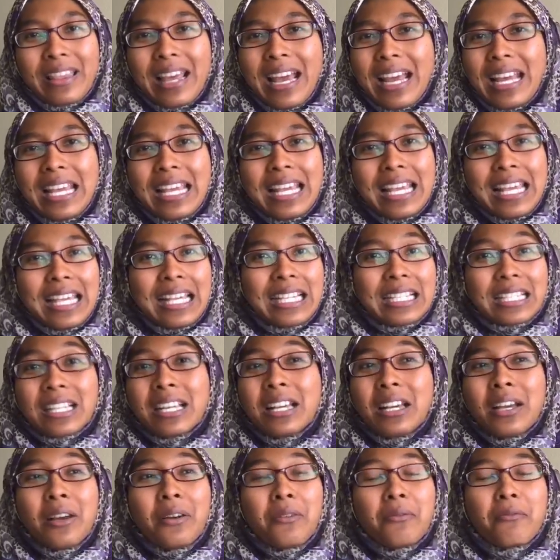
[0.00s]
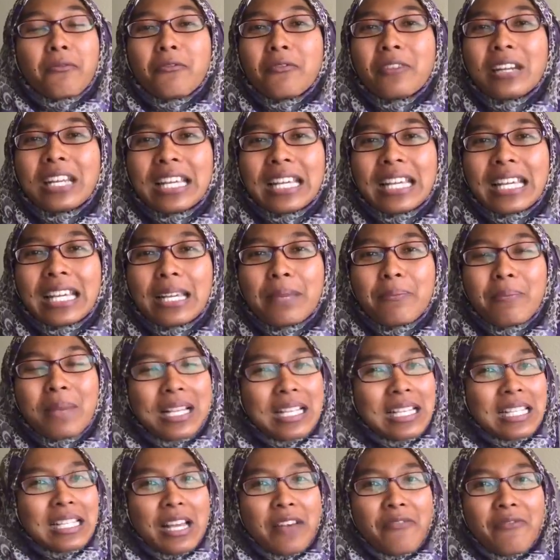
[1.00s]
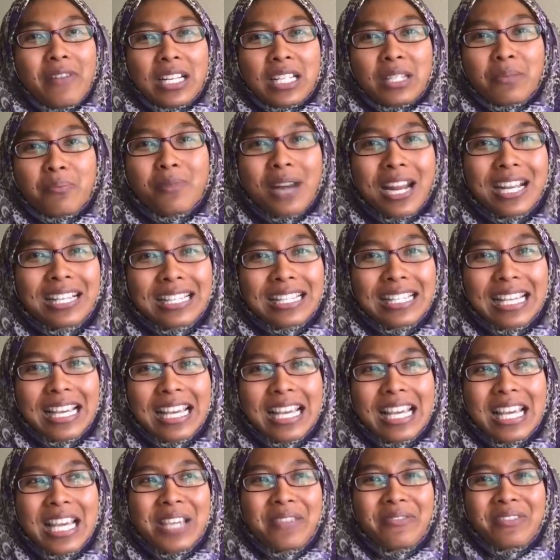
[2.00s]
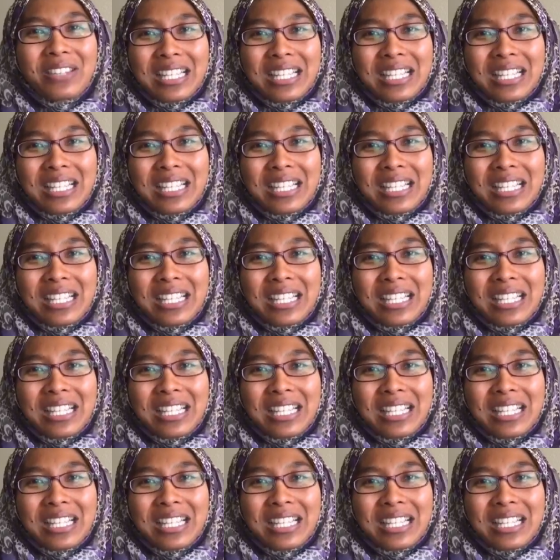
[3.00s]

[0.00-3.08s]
that he is free, being self-expressive,